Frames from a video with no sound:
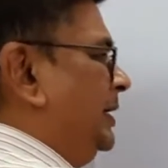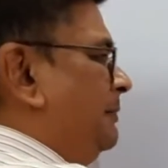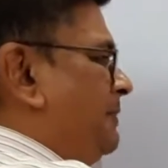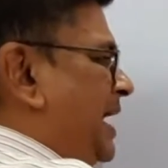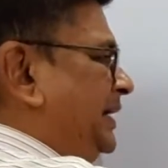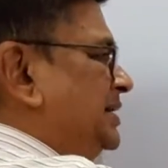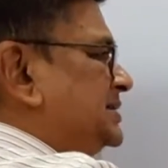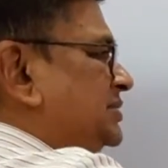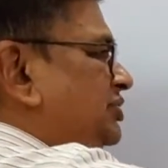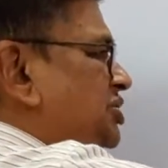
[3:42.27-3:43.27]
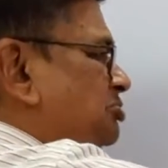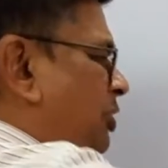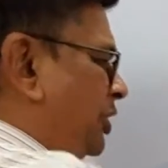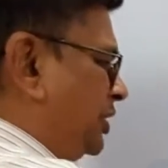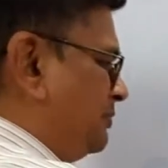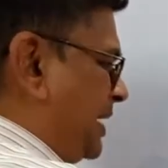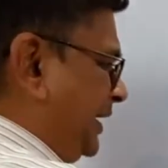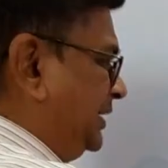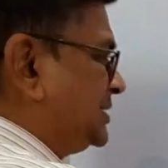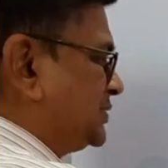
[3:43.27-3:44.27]
minus this product
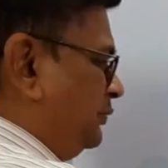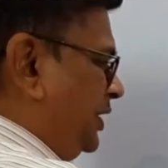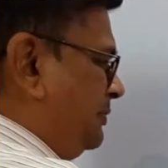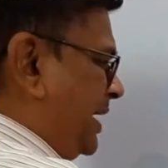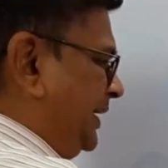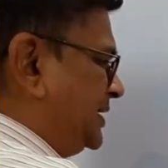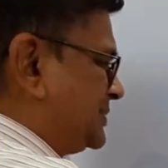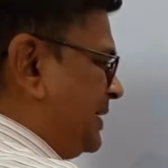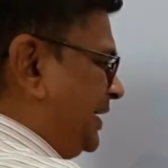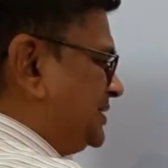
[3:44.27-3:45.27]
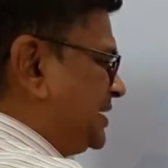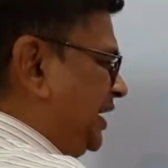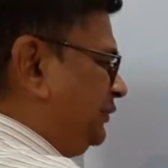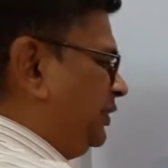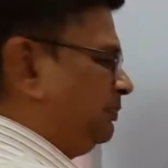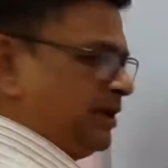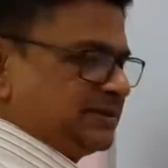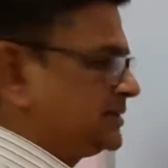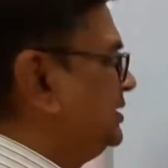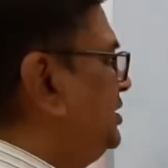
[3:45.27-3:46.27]
minus 1 minus minus, then it will
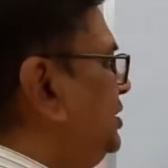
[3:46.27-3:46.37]
plus.